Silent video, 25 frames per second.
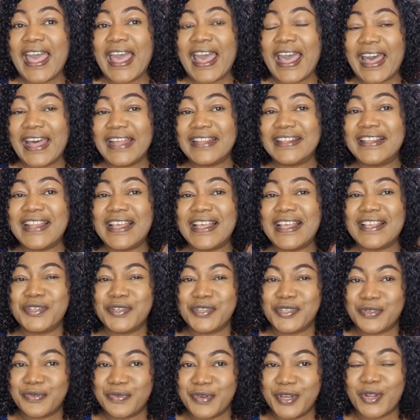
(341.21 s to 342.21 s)
And let's
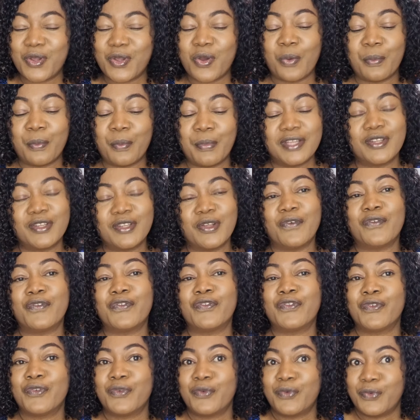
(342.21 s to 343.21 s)
just read comment of
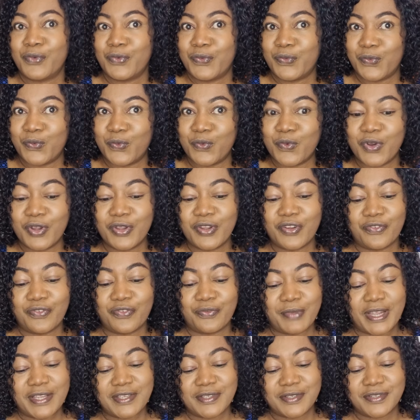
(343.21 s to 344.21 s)
one of
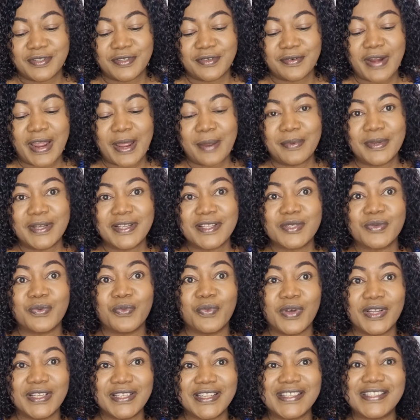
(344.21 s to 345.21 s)
my subscribers,
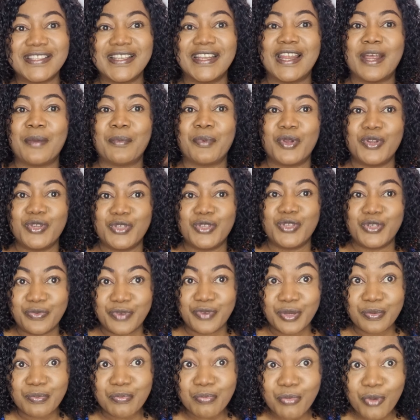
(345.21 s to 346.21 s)
what they said. I'm going to
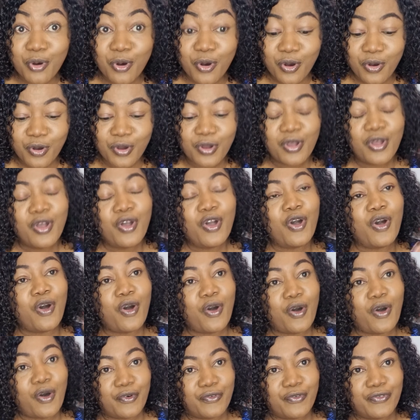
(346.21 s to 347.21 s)
read more
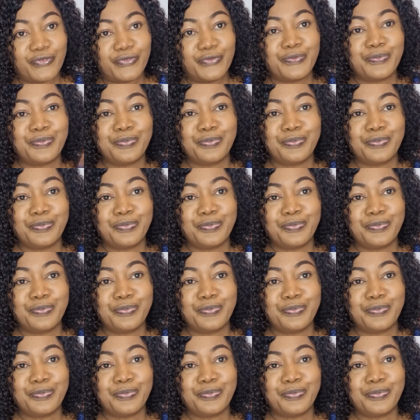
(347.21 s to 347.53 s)
of